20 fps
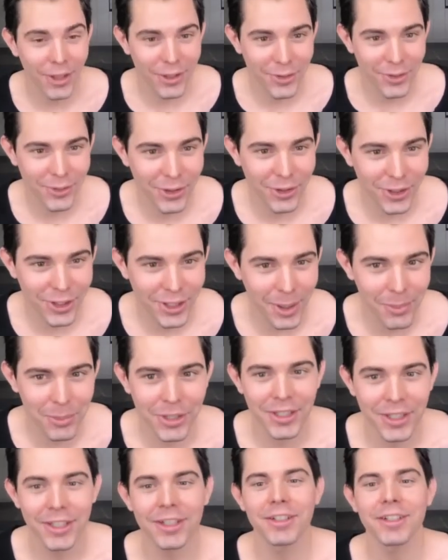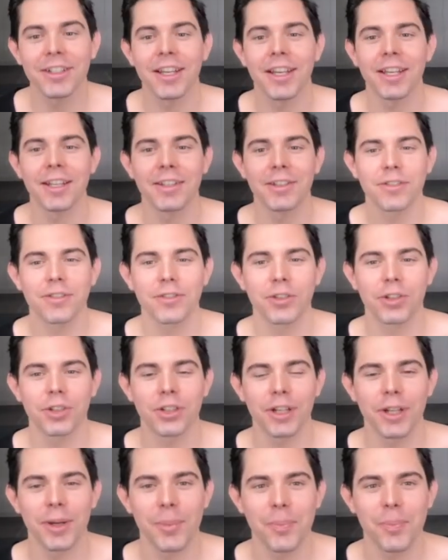you for coming here and for
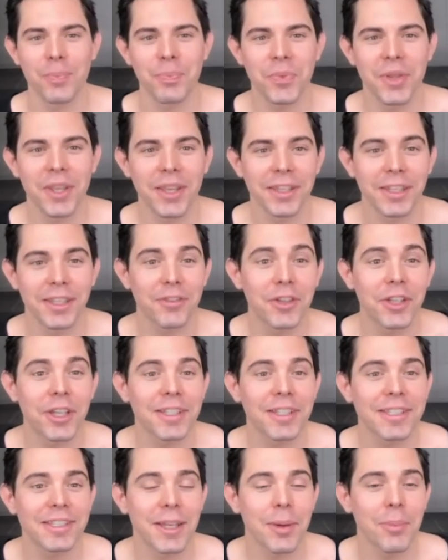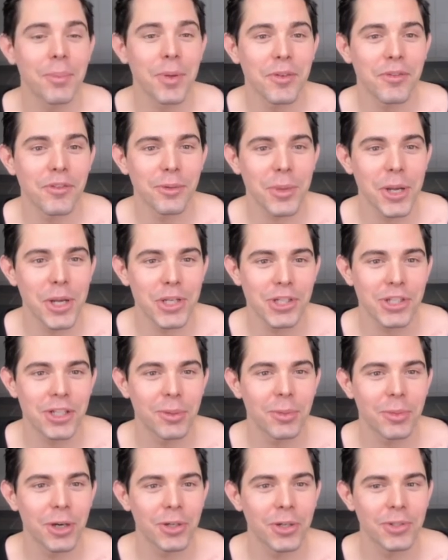um, giving us some information
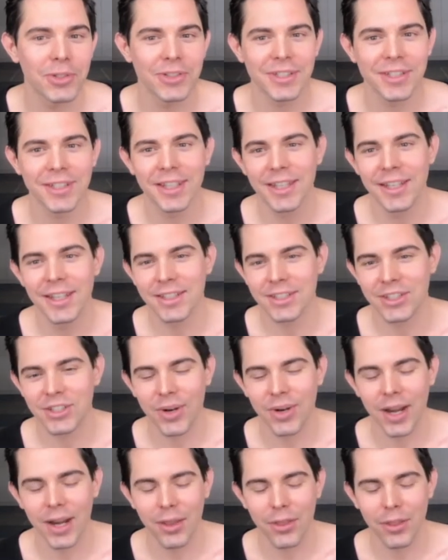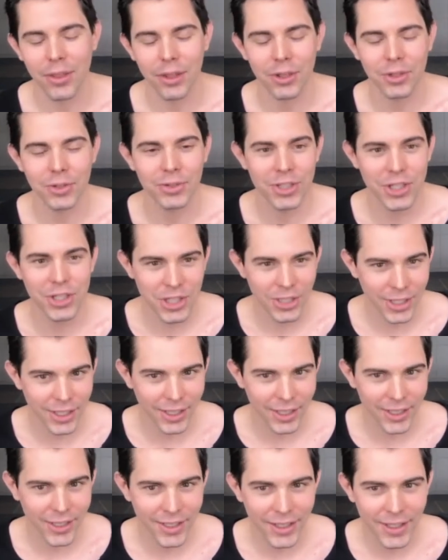about strength and
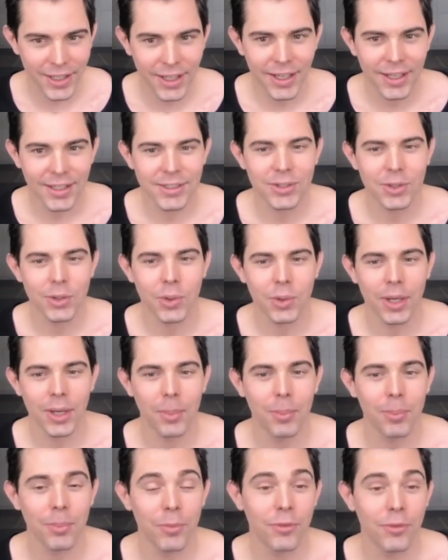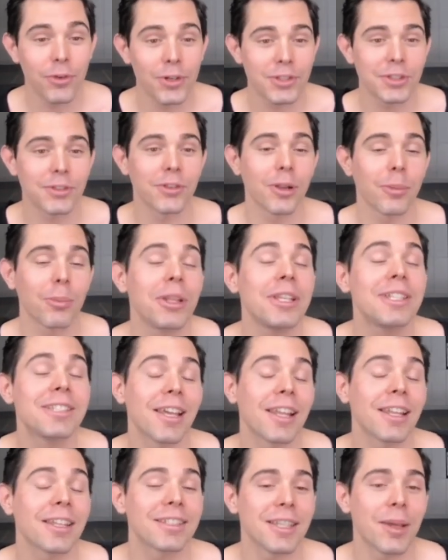conditioning. So, um, first of all, please
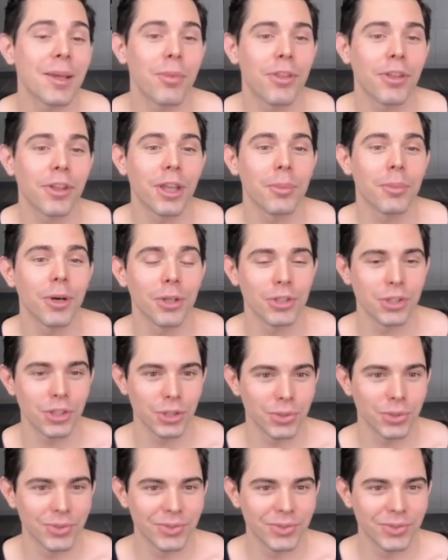tell us something about you.